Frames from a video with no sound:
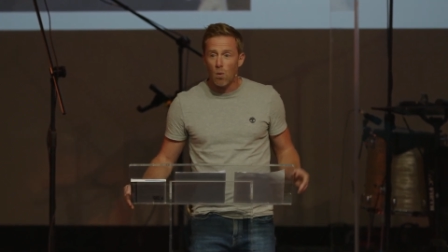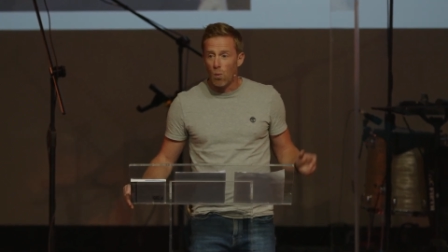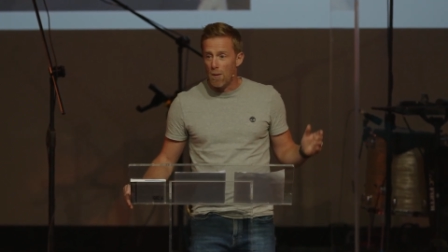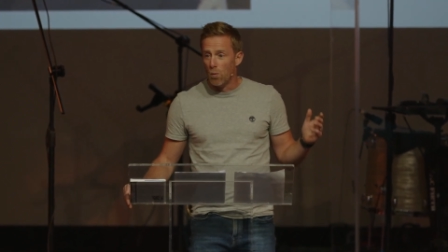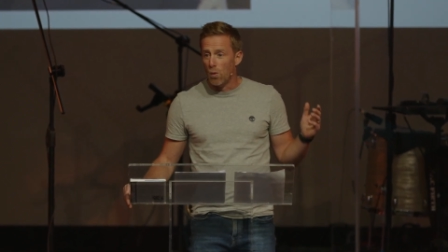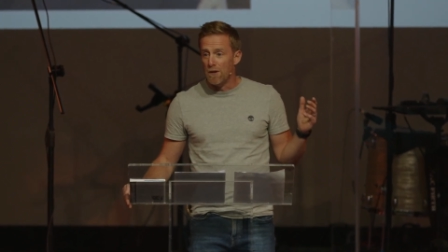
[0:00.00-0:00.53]

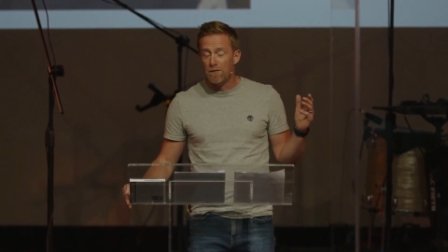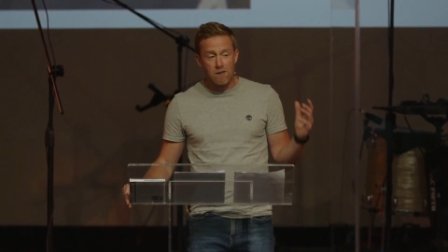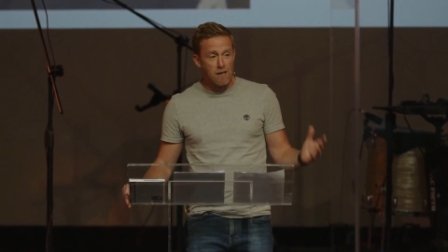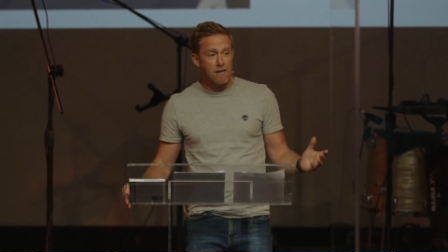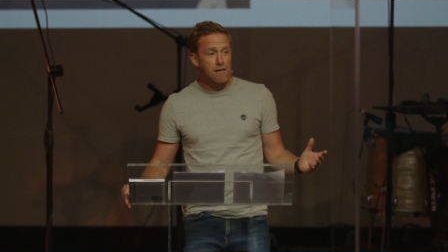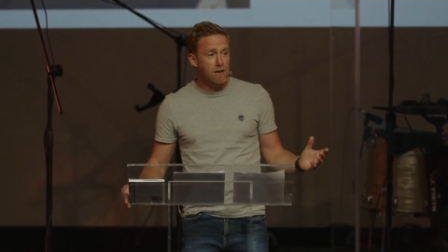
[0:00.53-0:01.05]
Went
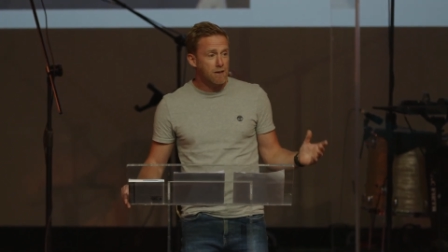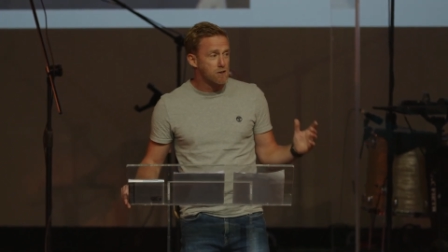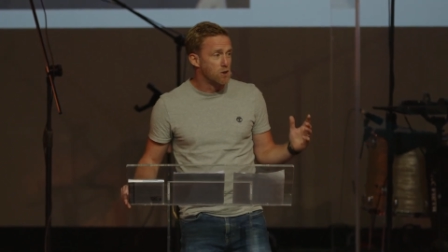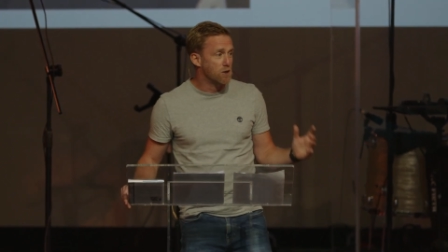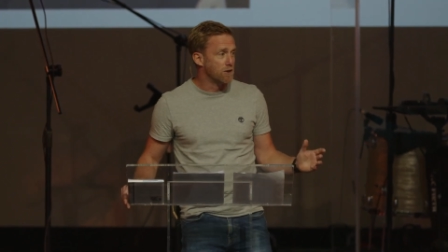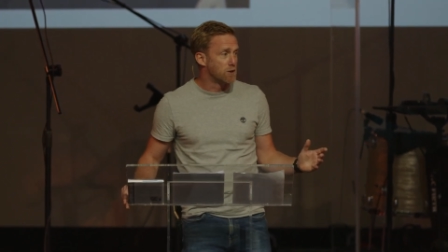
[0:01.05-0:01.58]
with Dean,
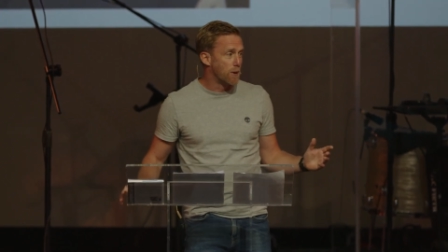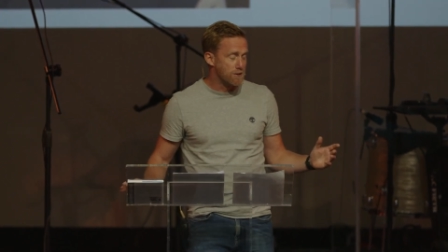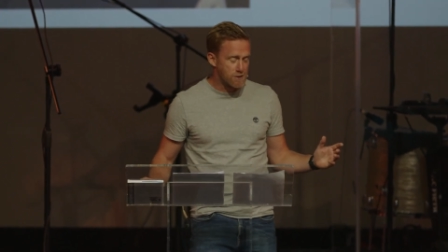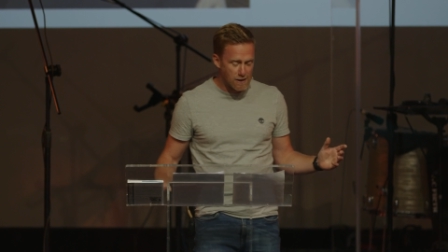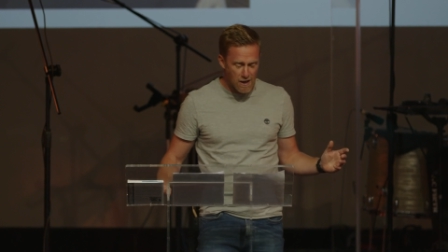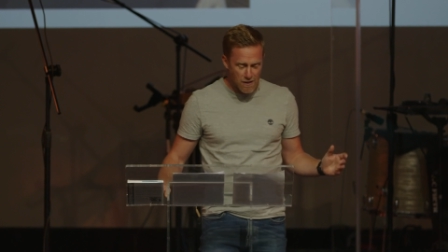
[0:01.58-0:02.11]
two of us
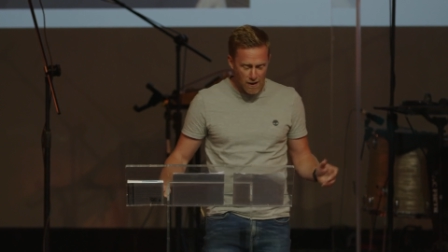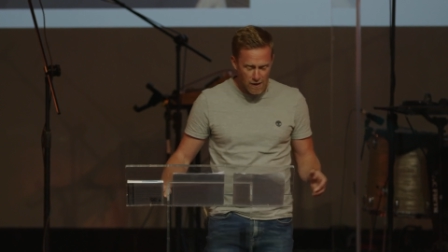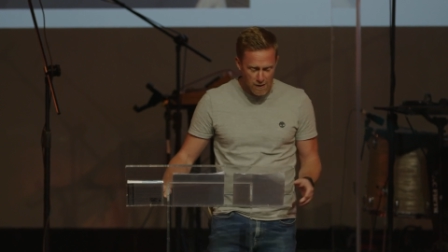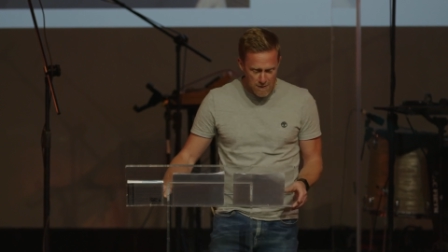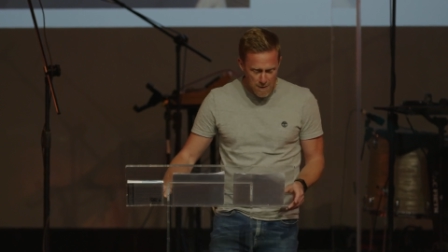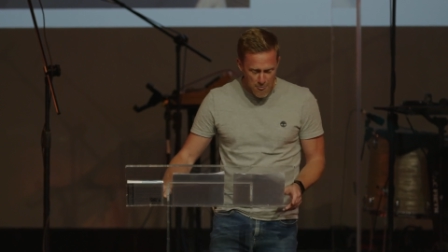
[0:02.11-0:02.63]
went
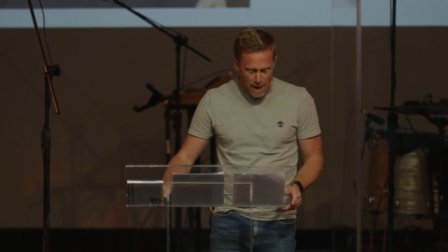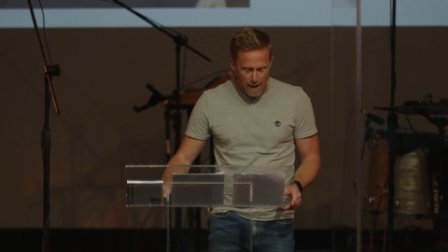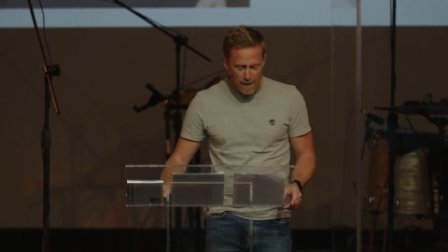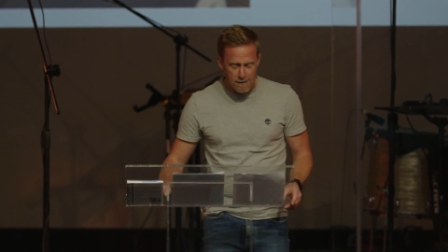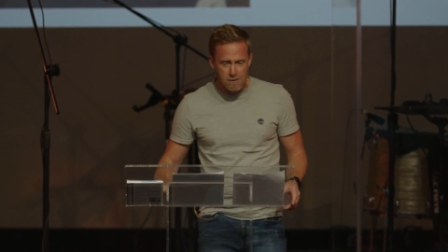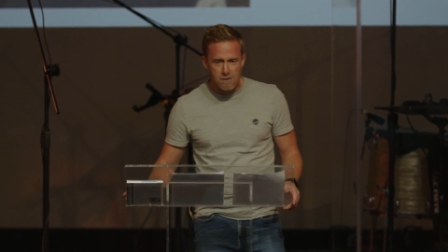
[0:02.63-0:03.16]
together,
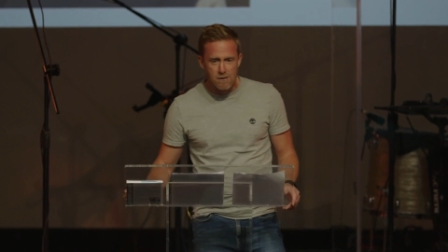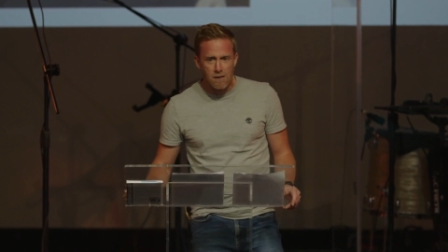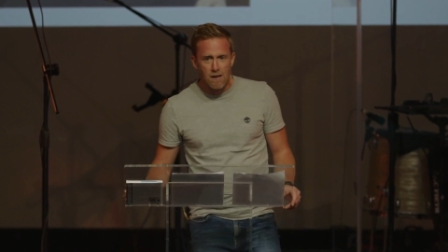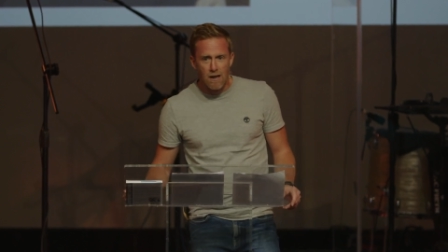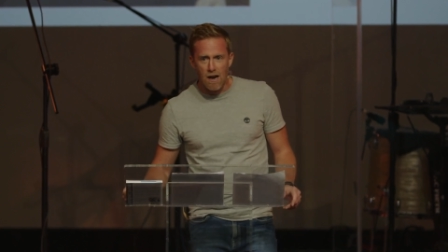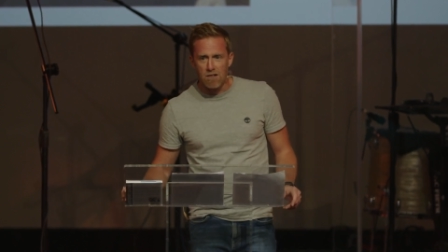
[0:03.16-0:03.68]
and
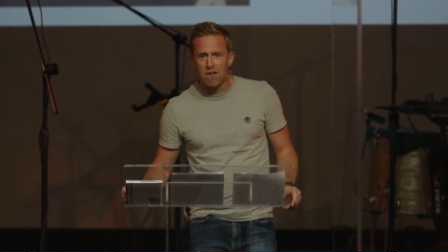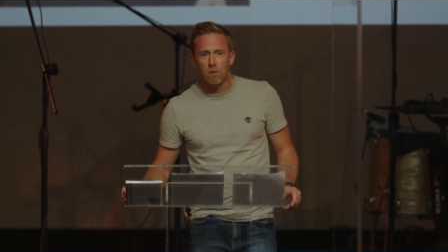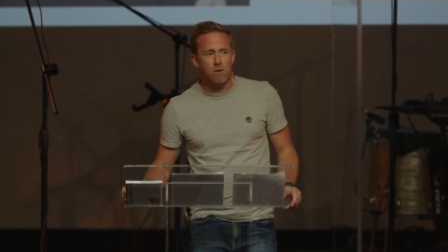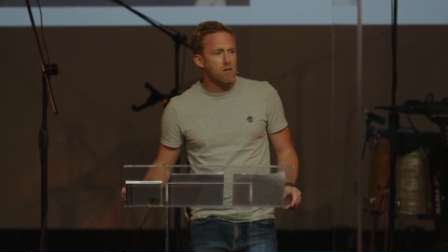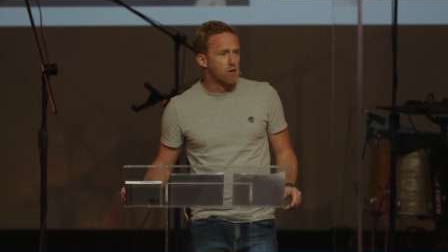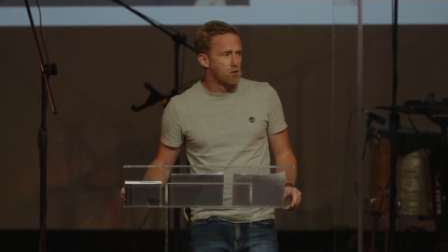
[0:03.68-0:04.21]
Harry
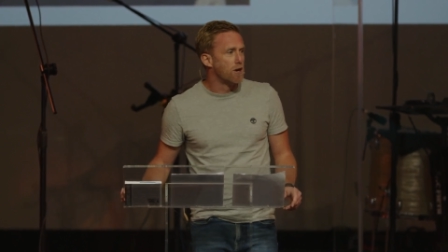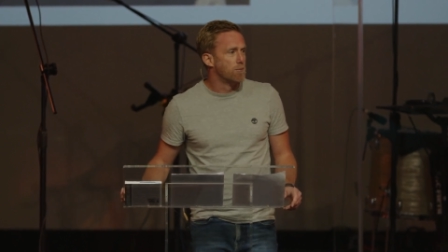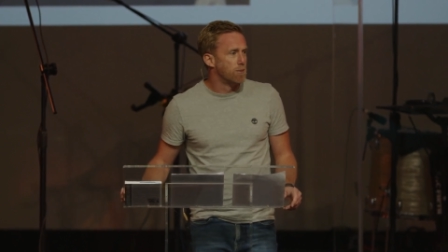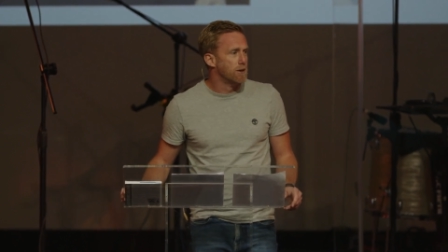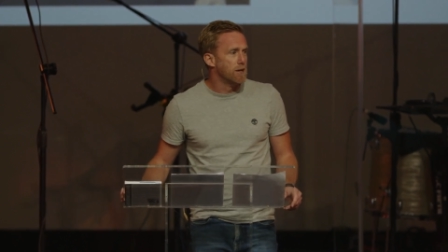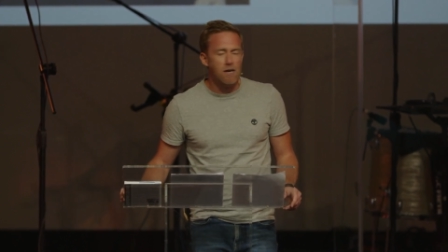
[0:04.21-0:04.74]
was
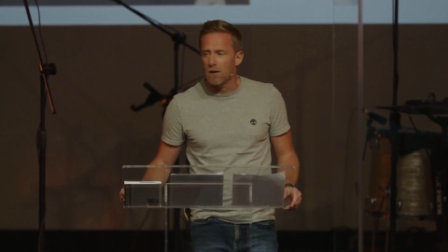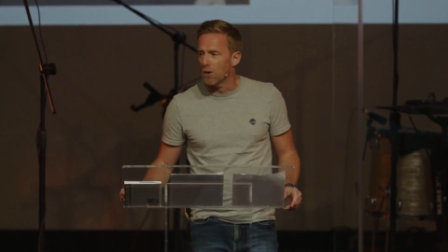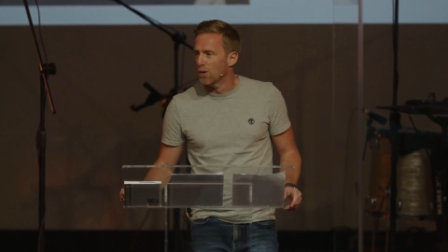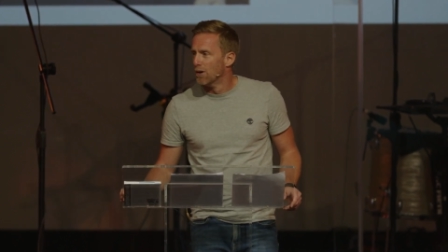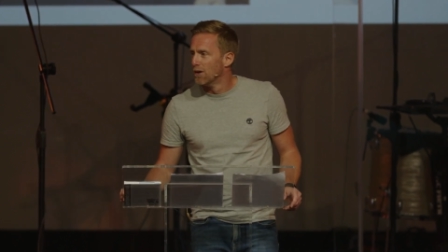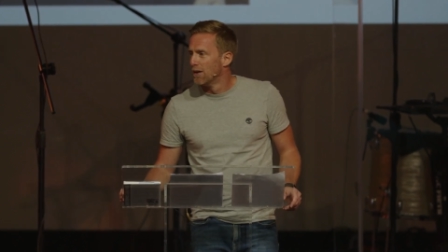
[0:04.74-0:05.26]
incredibly
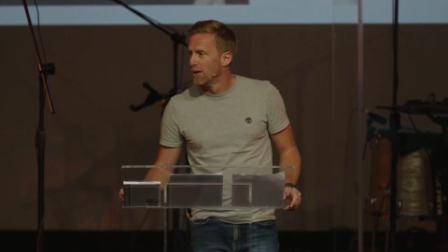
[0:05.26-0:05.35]
ill.